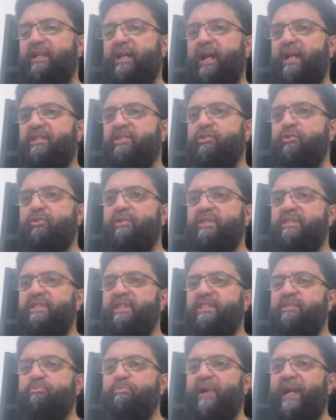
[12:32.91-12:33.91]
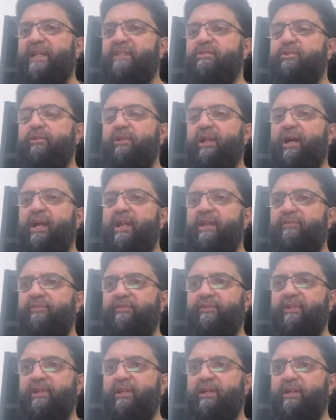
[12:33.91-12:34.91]
as soon as it's back to
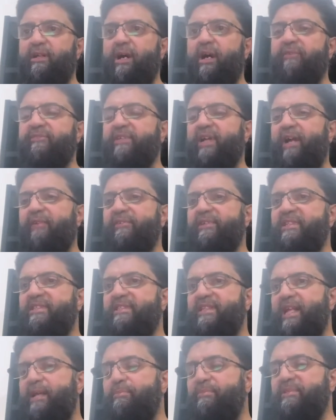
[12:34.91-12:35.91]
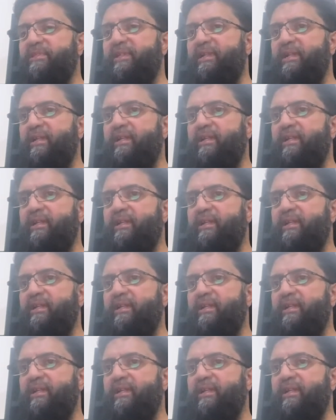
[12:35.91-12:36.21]
life after having slept,